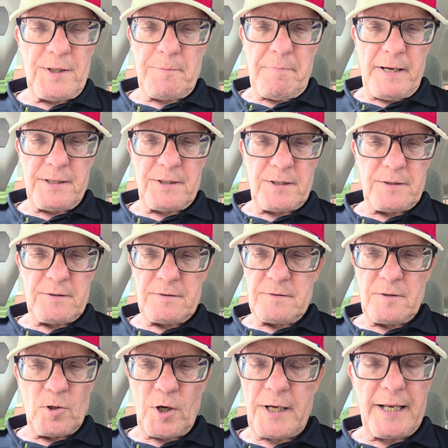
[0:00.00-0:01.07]
independent
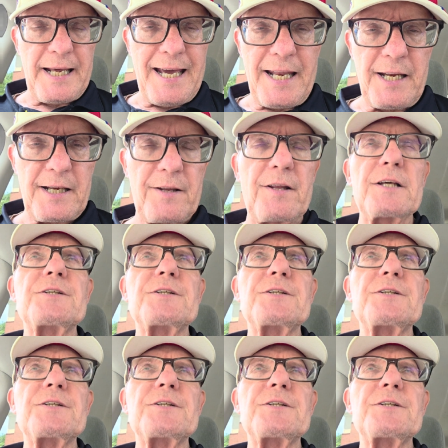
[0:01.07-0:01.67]
look at any of